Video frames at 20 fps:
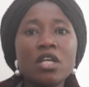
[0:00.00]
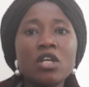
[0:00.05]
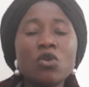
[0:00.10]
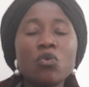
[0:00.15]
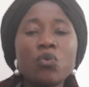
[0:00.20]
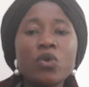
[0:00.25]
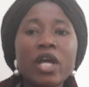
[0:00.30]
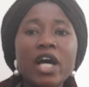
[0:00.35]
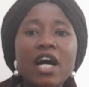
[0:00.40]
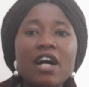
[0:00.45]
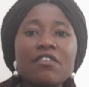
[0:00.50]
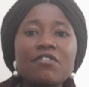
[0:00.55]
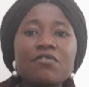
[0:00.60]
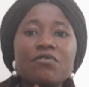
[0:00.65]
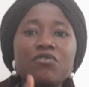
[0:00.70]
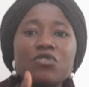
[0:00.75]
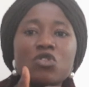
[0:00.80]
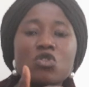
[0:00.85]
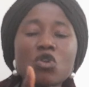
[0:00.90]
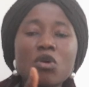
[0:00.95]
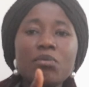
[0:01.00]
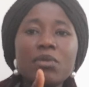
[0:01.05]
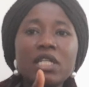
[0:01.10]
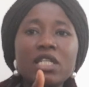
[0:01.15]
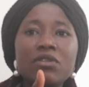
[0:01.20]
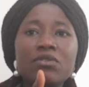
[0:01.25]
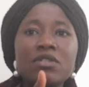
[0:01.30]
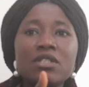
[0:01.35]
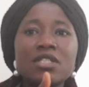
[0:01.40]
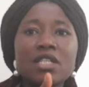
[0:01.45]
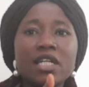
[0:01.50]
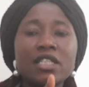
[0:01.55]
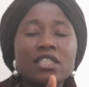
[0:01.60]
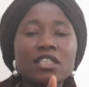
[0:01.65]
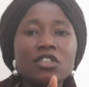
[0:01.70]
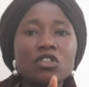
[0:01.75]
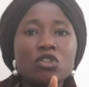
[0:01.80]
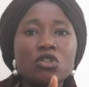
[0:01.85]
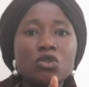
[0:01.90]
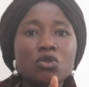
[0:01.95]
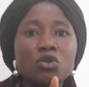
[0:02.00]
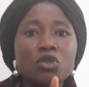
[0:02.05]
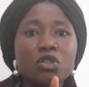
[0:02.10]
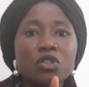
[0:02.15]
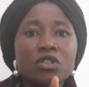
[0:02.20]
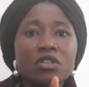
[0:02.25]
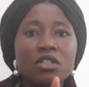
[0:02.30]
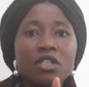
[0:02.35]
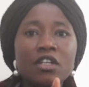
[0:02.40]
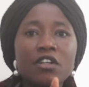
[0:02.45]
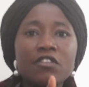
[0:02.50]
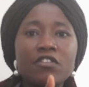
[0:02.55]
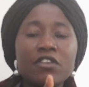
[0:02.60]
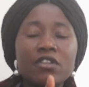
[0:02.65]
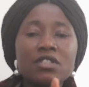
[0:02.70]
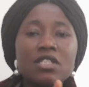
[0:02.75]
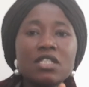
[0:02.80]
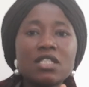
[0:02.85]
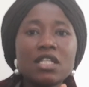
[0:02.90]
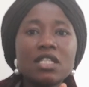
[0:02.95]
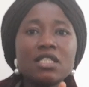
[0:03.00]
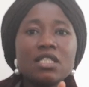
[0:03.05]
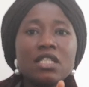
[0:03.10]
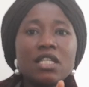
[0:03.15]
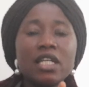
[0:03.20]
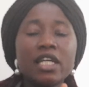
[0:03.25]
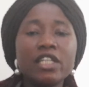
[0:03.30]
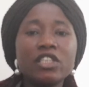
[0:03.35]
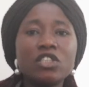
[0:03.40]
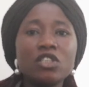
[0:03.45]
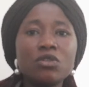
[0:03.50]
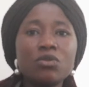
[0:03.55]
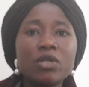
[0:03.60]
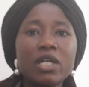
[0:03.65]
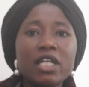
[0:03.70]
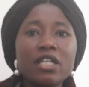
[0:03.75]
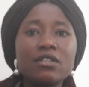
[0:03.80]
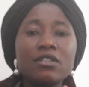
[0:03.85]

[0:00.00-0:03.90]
We have so many research institutions. For instance, in Nigeria, a